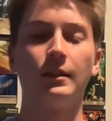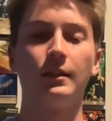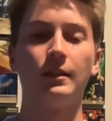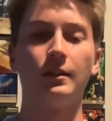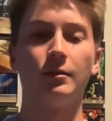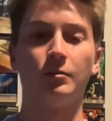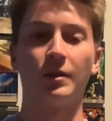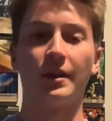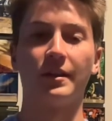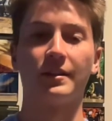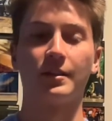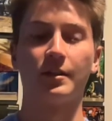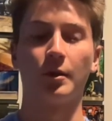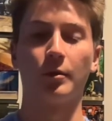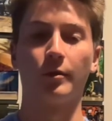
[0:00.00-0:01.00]
The rest
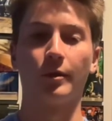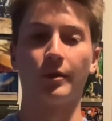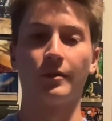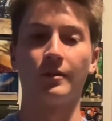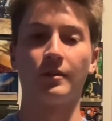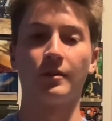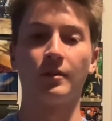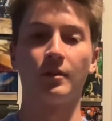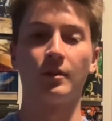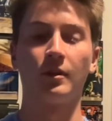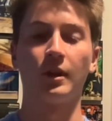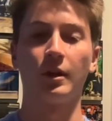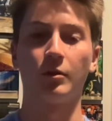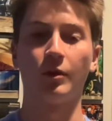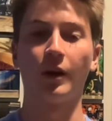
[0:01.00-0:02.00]
don't look
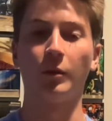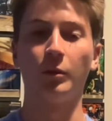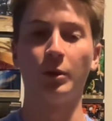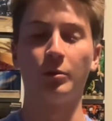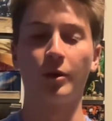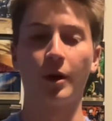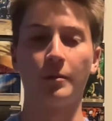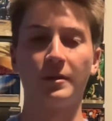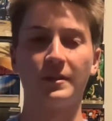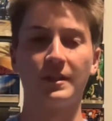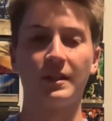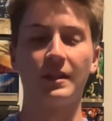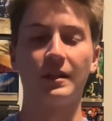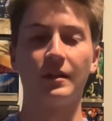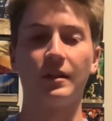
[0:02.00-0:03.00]
incredibly
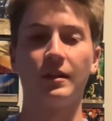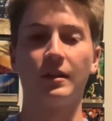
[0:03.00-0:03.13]
promising.